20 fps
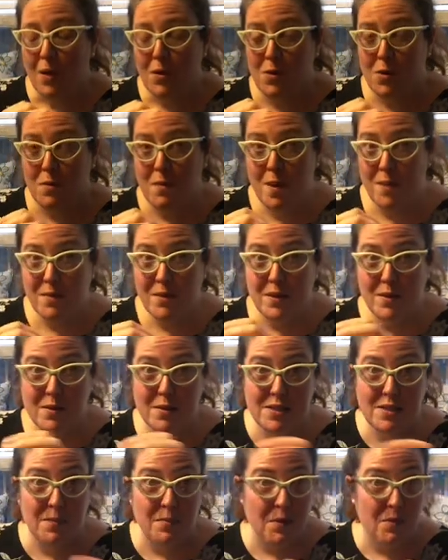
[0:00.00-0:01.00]
Maybe there
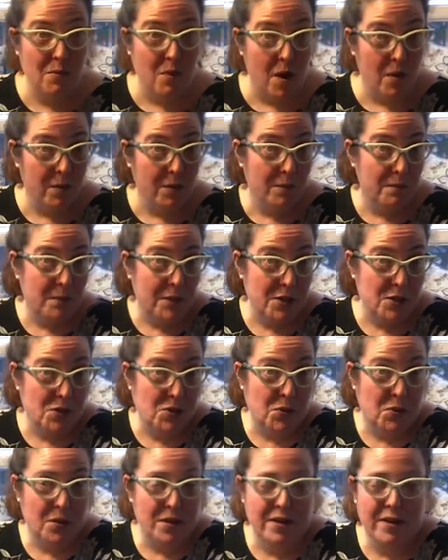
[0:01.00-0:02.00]
was something wrong with my
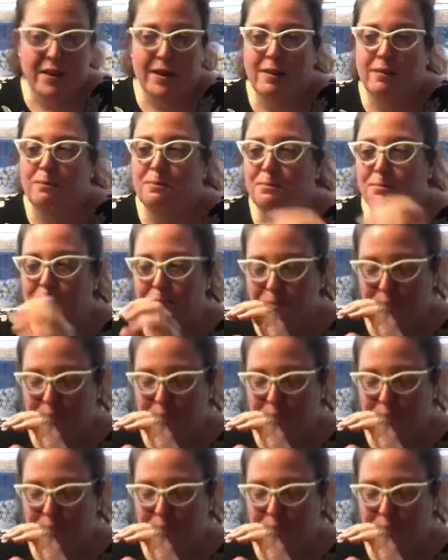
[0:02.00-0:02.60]
shortening.